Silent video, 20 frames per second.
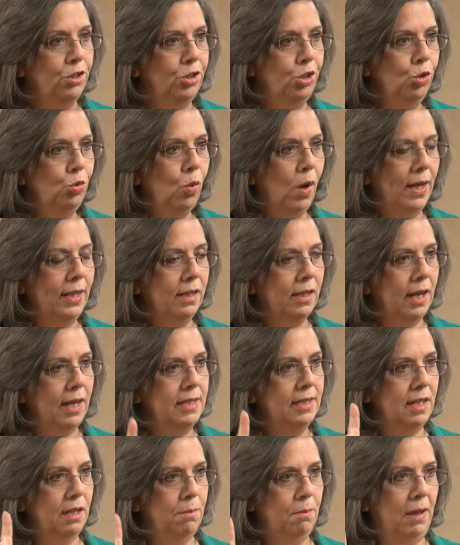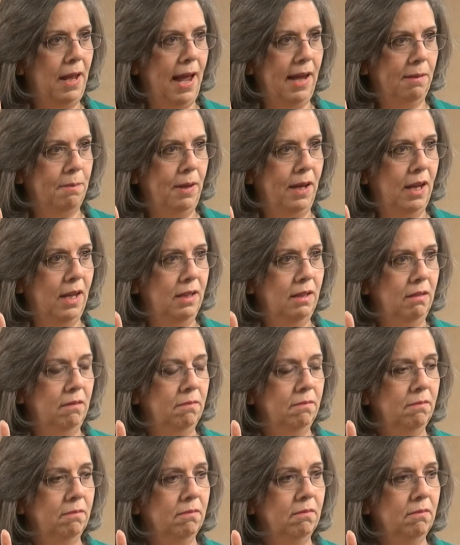Two white guys and a black
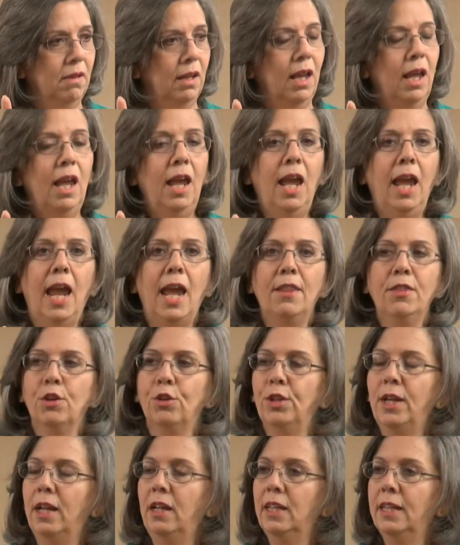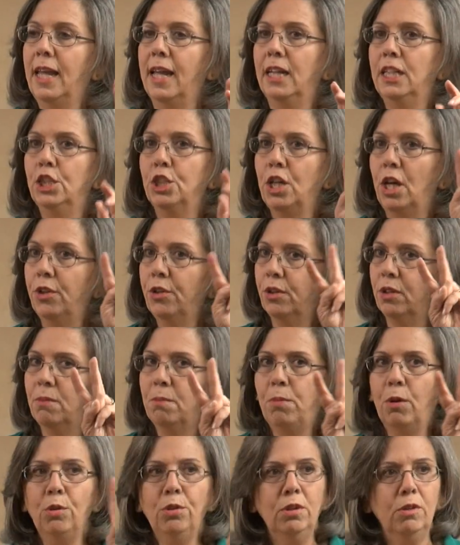man. And they're yelling at each other, and
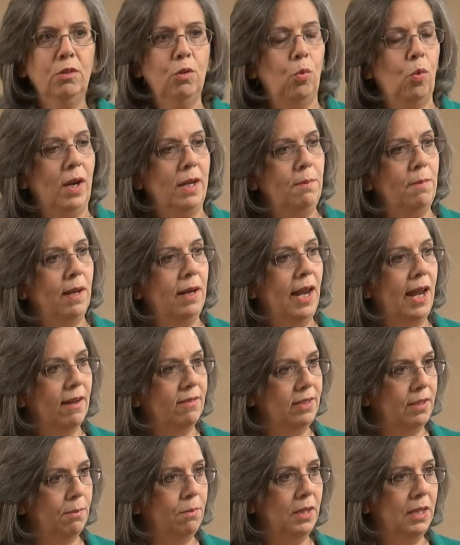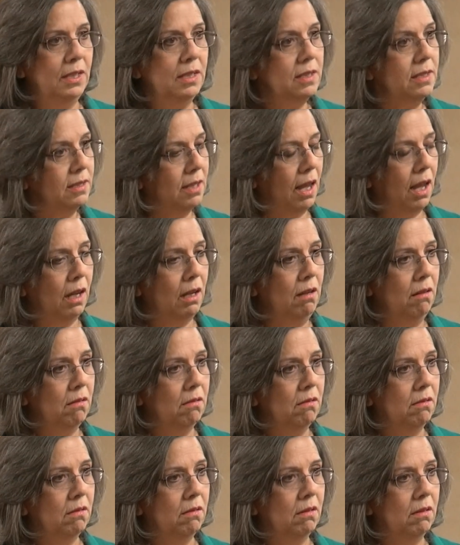both of the white men have something to say.
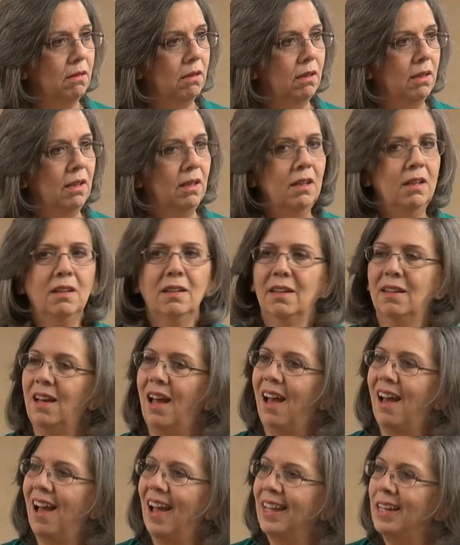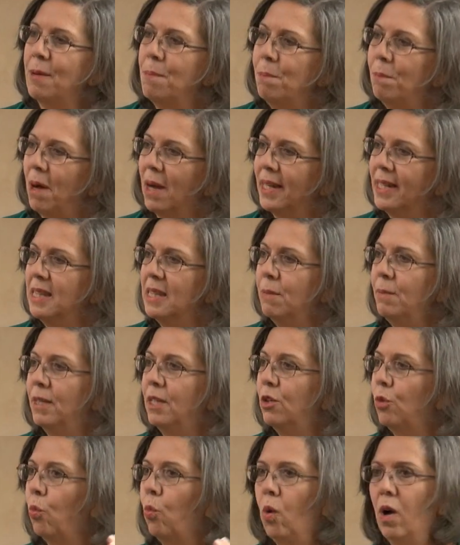I combine them
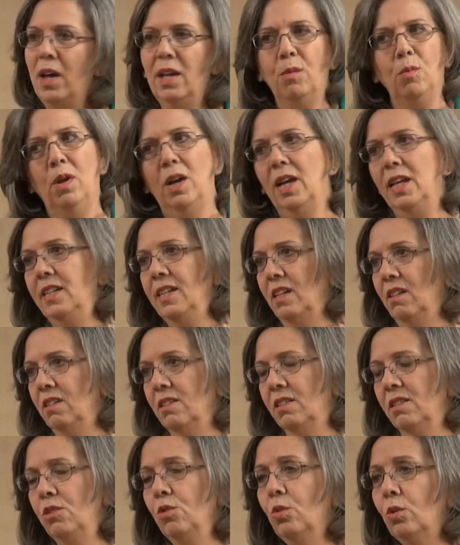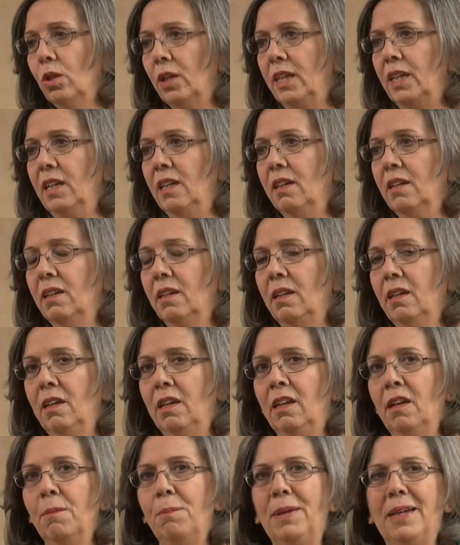into one when I tell the story,
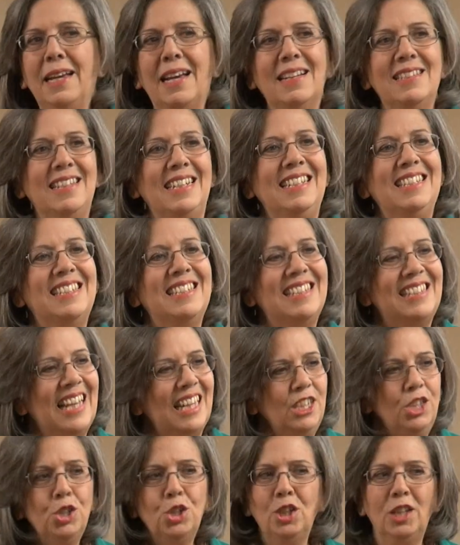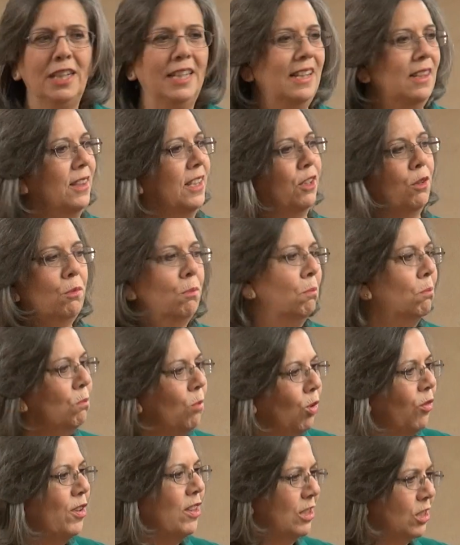because essentially they're
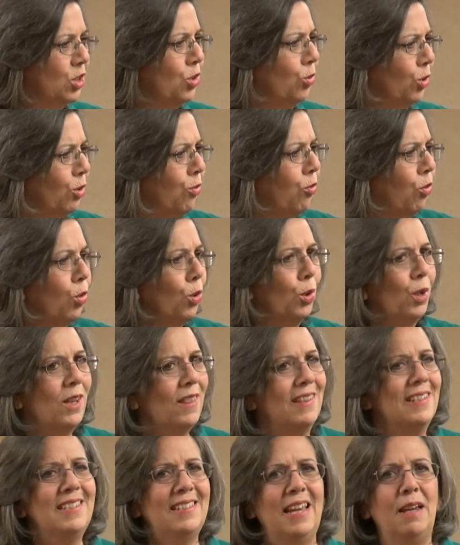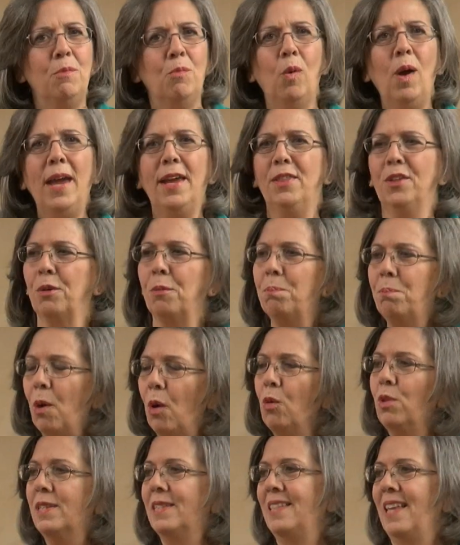moving the story forward in the same way. They're
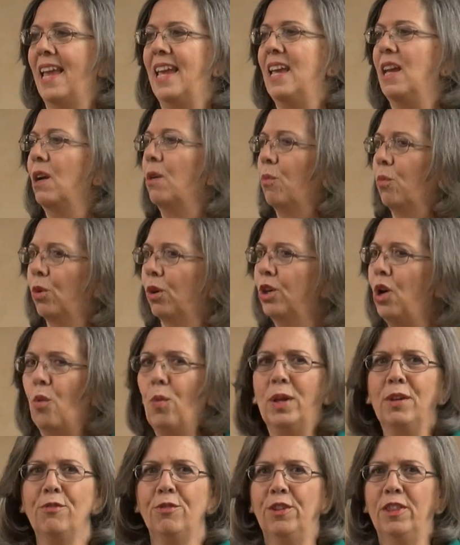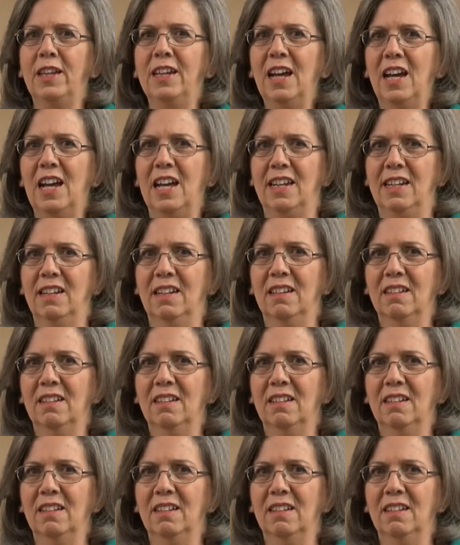both saying, we're going for the gun.